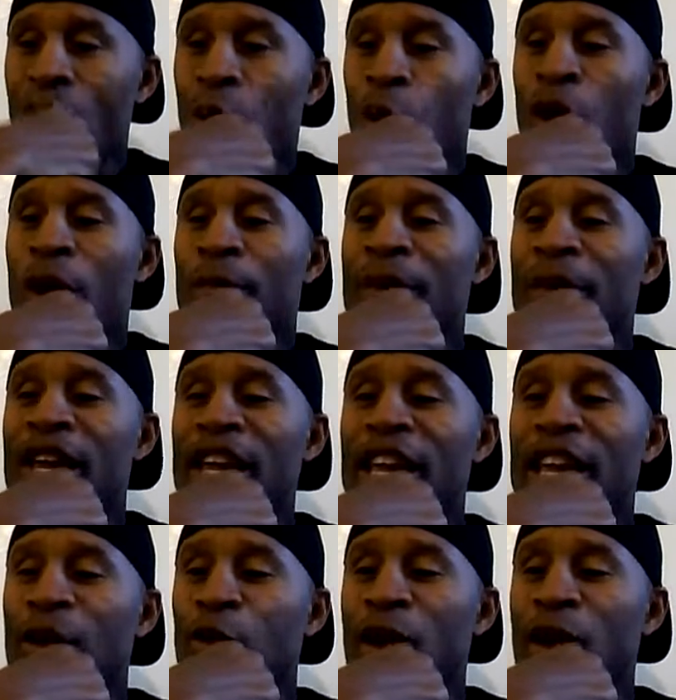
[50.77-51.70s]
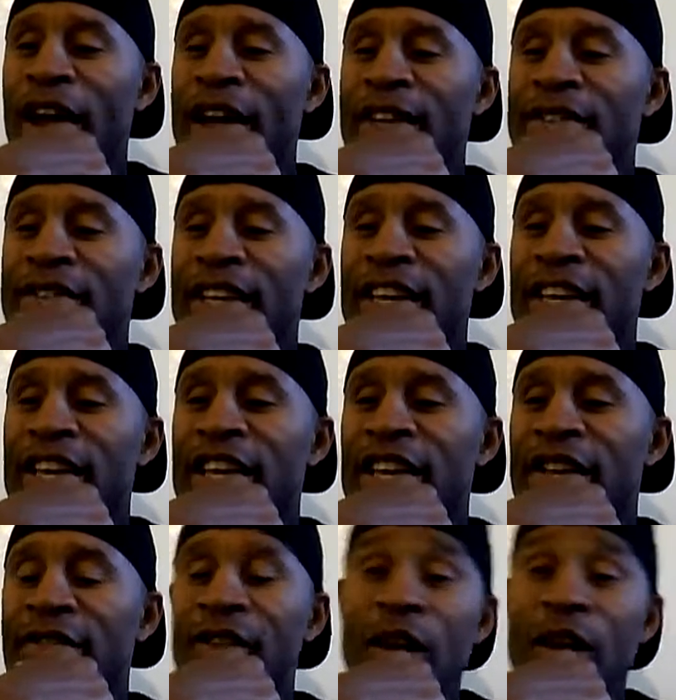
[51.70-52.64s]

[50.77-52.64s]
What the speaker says: when me, Ray, and Steve,